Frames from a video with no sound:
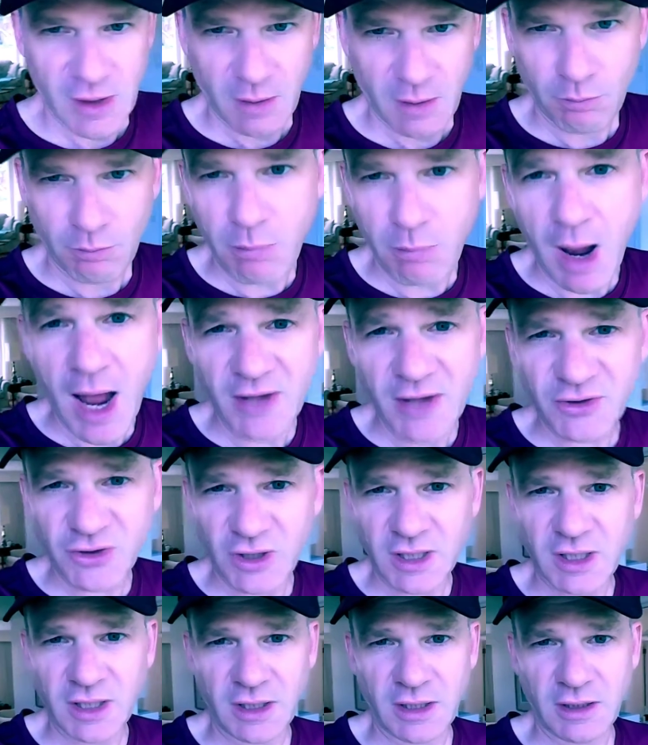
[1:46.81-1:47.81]

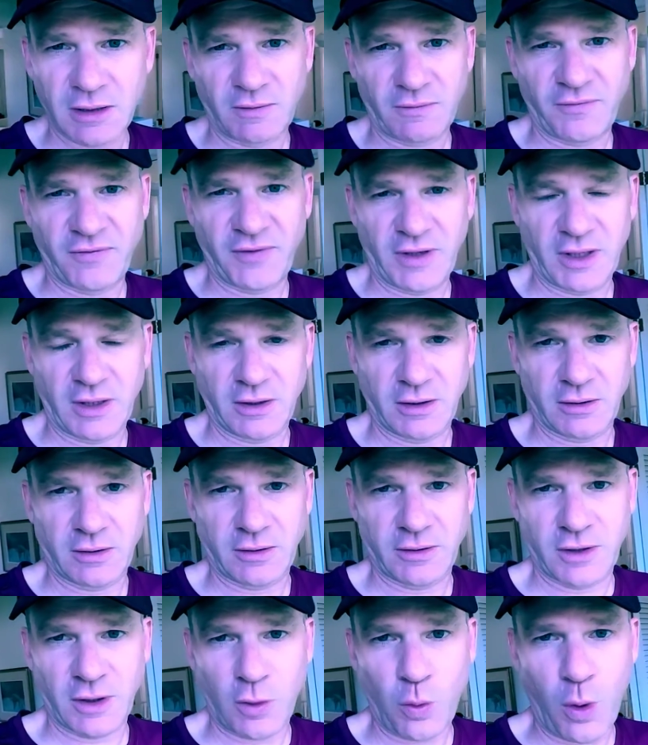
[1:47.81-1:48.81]
Magic
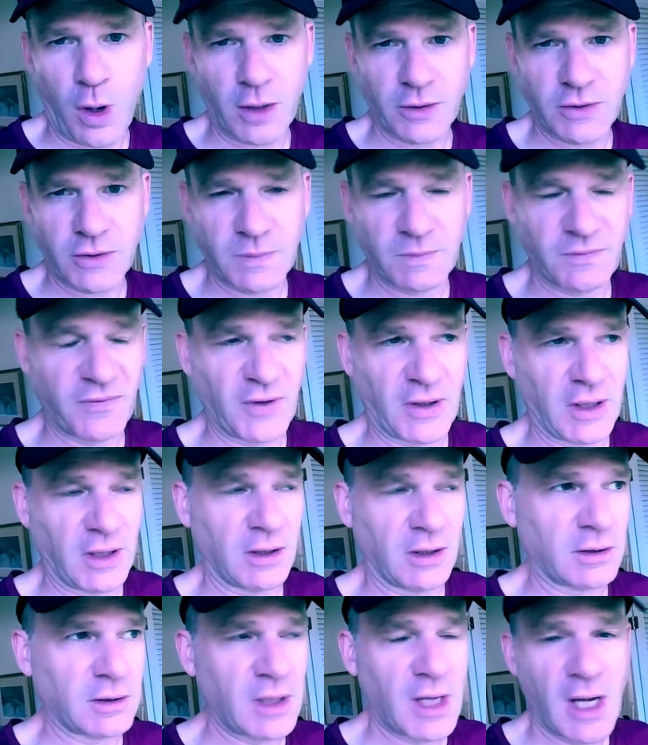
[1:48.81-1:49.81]
field, the quantum
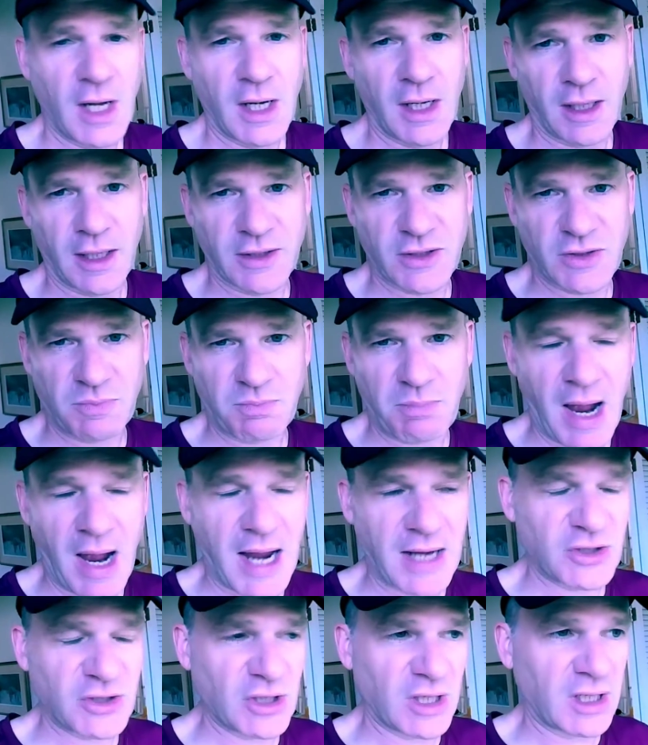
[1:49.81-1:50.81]
field, it's
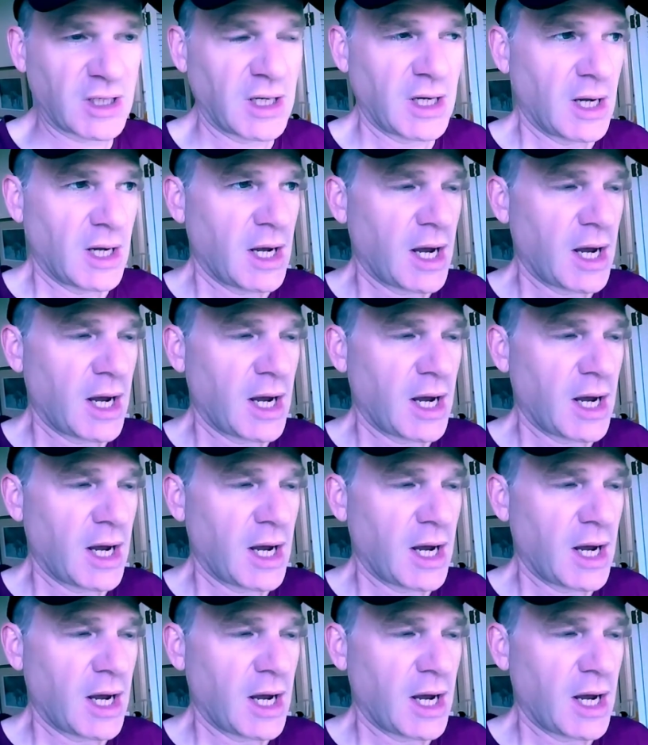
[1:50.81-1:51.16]
magic.